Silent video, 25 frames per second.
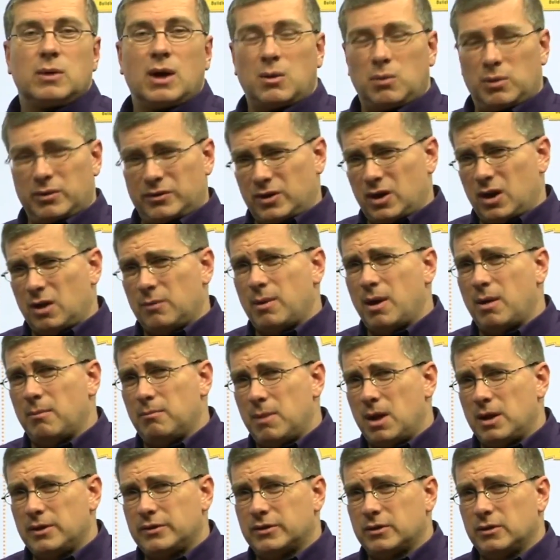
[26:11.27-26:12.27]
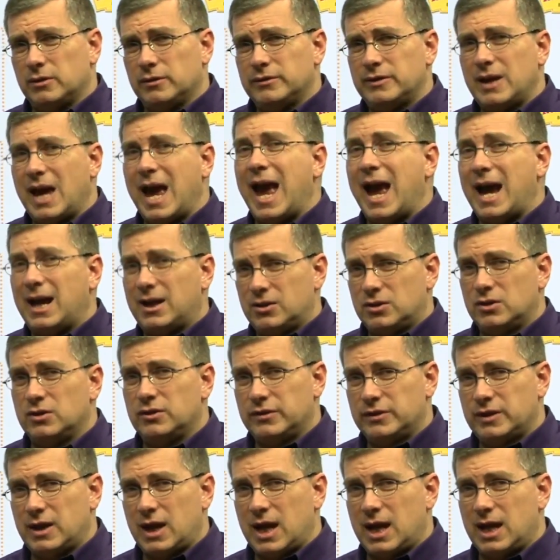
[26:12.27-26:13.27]
right? We're talking about muscles.
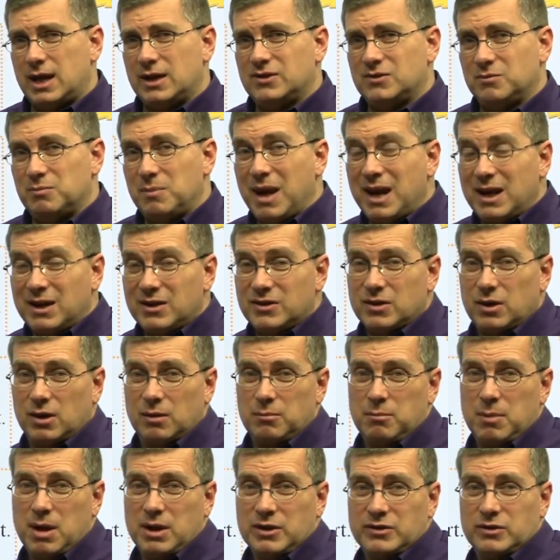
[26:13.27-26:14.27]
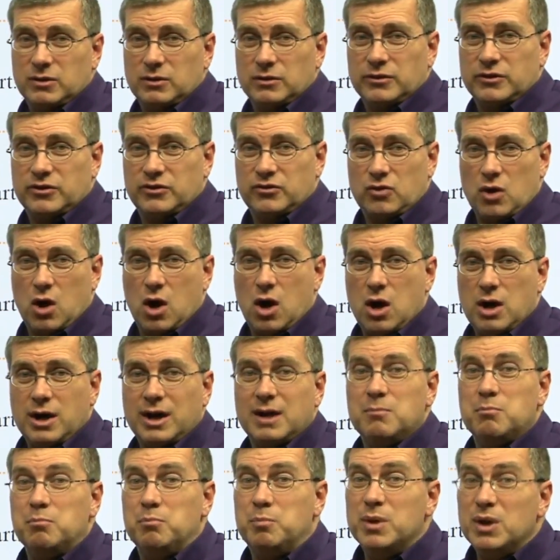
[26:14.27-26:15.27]
Exercise makes our muscles strong.
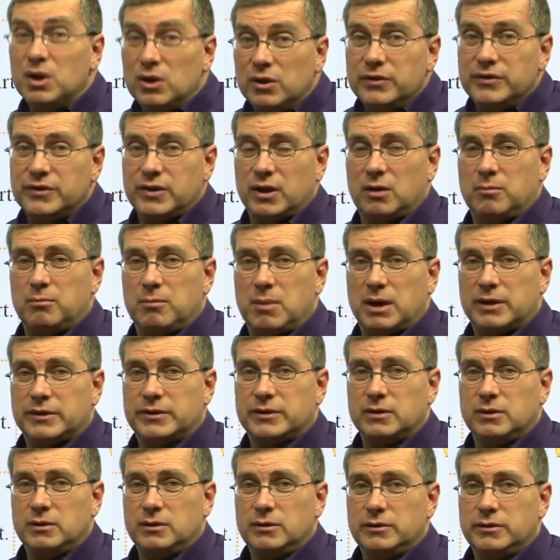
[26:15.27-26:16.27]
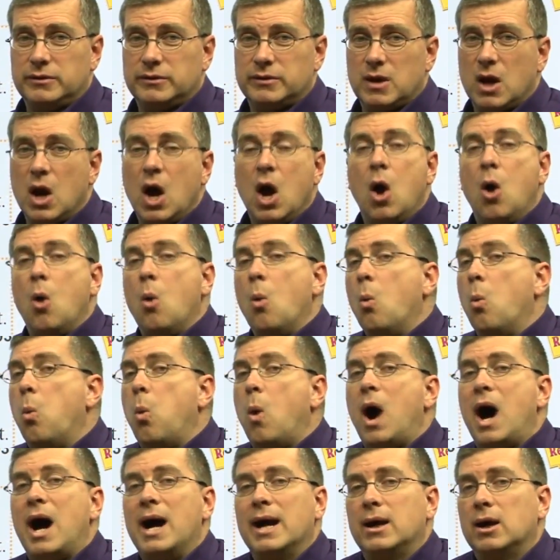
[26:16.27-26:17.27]
It builds our muscles.
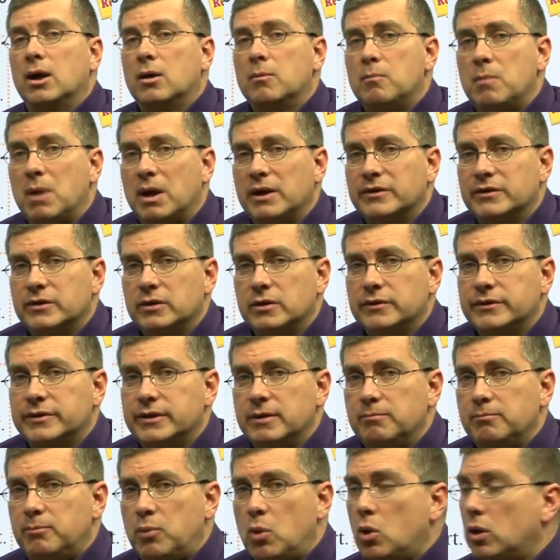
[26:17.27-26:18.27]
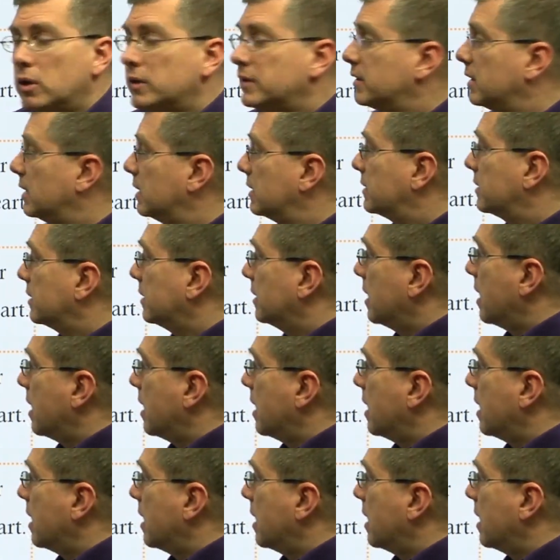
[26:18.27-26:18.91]
Why are muscles important?